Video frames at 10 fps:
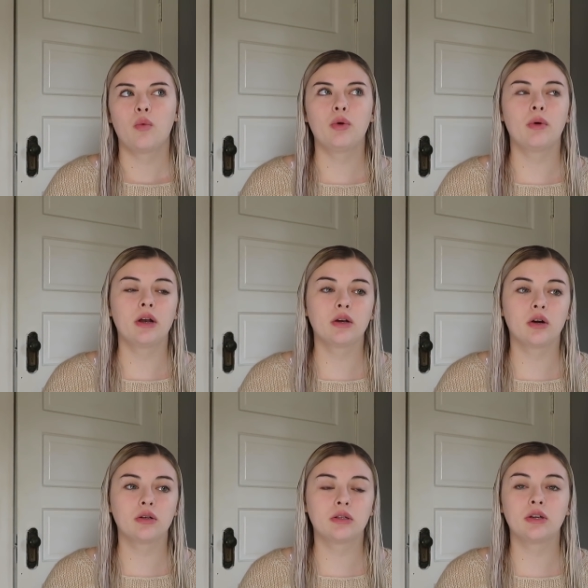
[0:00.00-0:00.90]
We want to
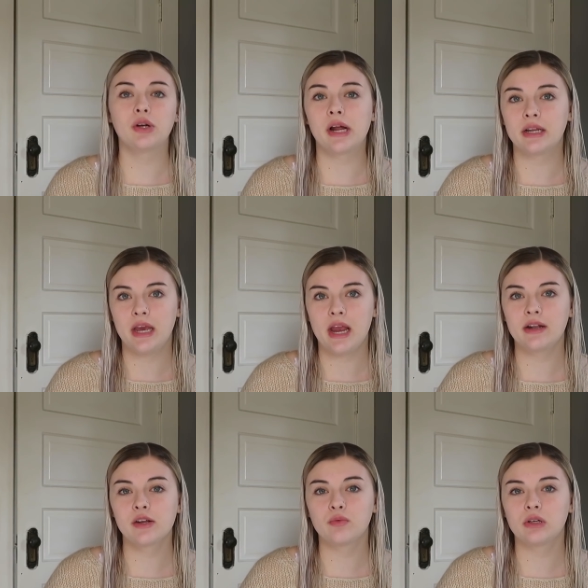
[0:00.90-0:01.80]
go to the Grand
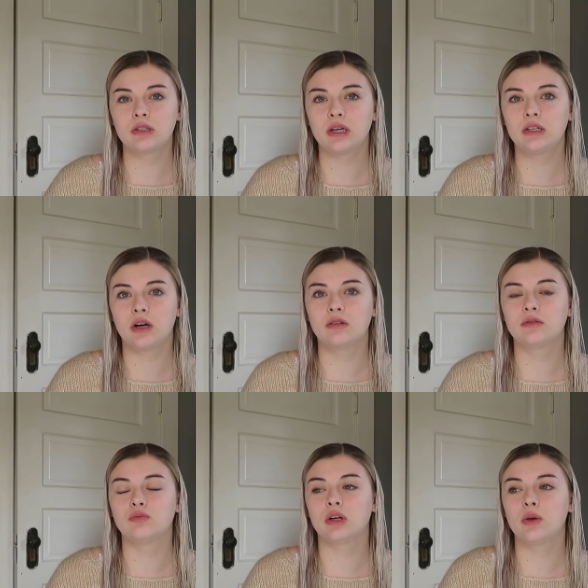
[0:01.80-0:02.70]
Canyon one day.
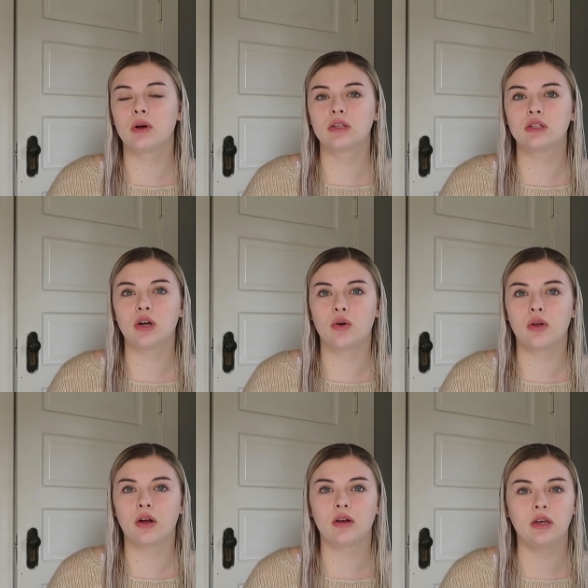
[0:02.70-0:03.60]
Dalton really wants to go
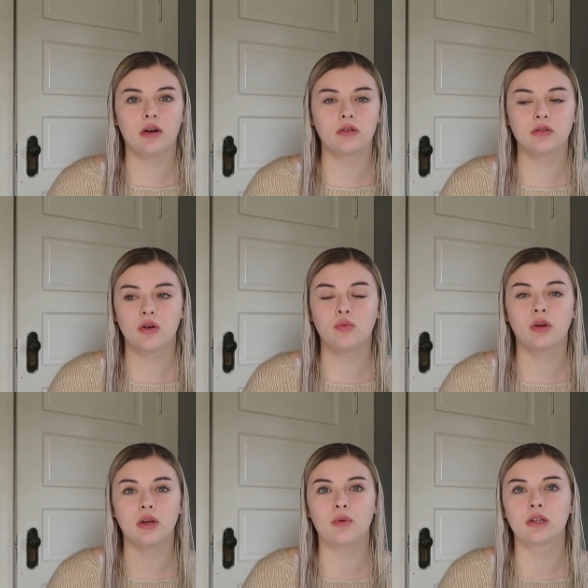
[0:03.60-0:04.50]
there. He also
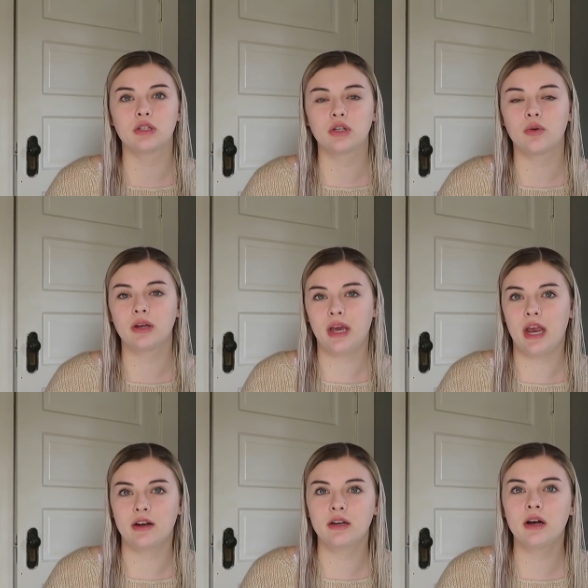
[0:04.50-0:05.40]
really wants to go to
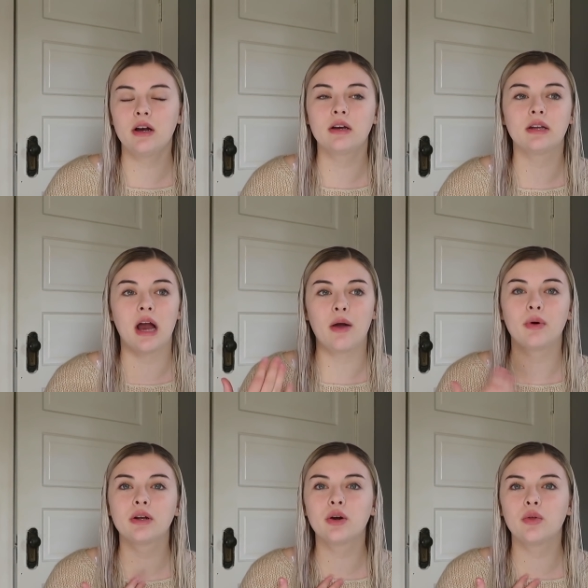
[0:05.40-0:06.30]
Canada, and I
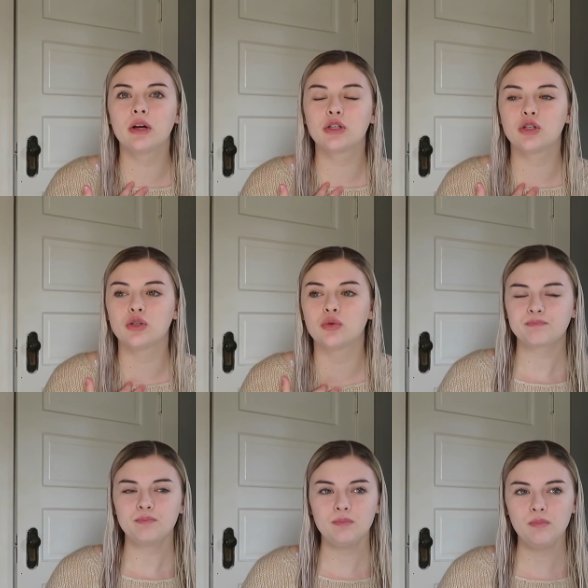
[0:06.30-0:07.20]
want to go there too.
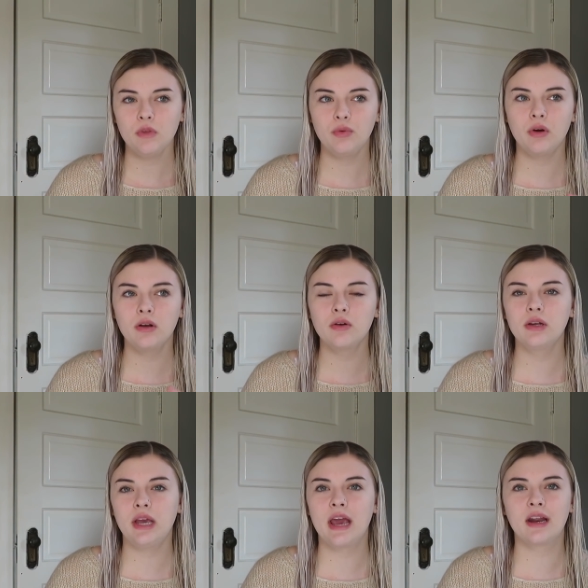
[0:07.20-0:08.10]
We want to go
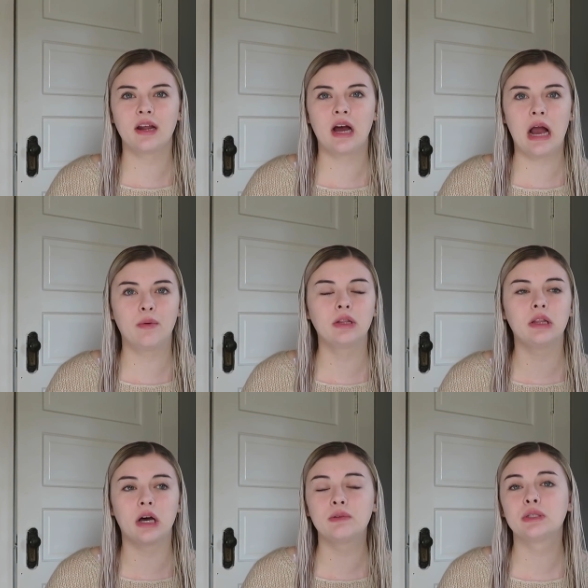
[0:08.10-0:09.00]
to Canada. I would
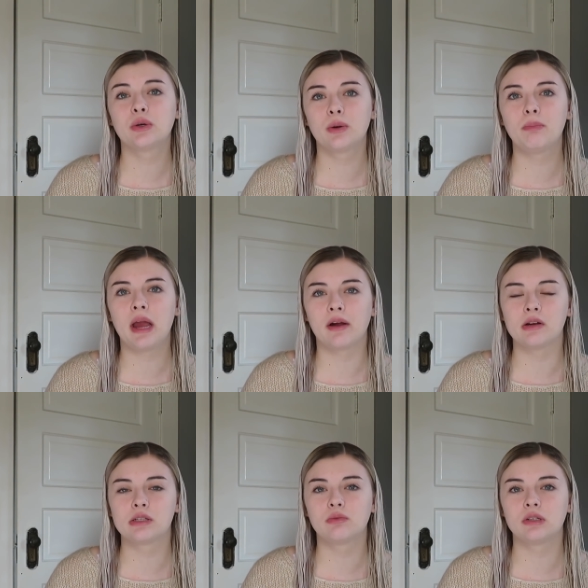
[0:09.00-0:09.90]
love to go to
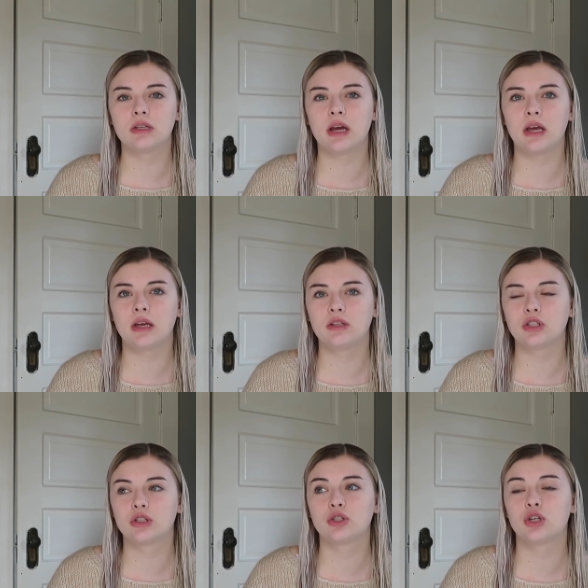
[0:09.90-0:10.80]
Paris one day,
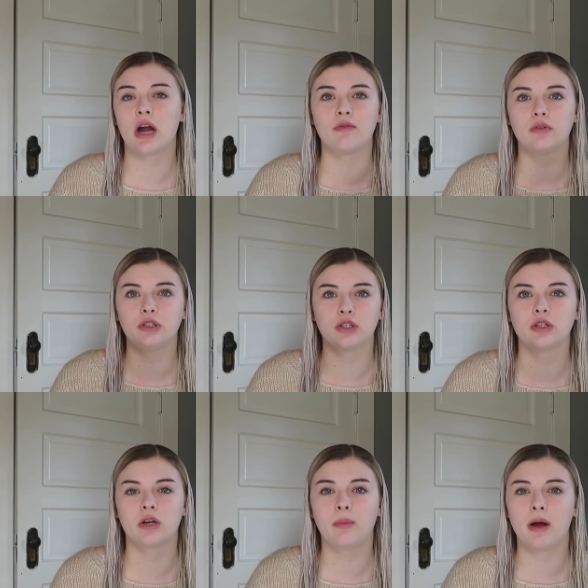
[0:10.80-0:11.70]
just travel
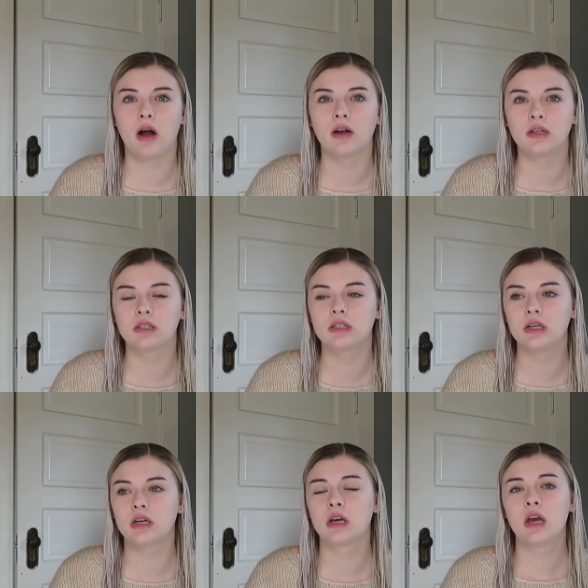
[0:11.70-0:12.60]
Europe,
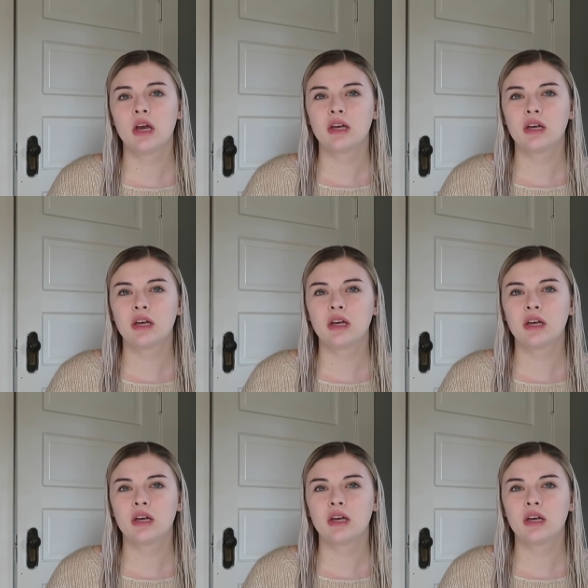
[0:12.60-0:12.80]
honestly.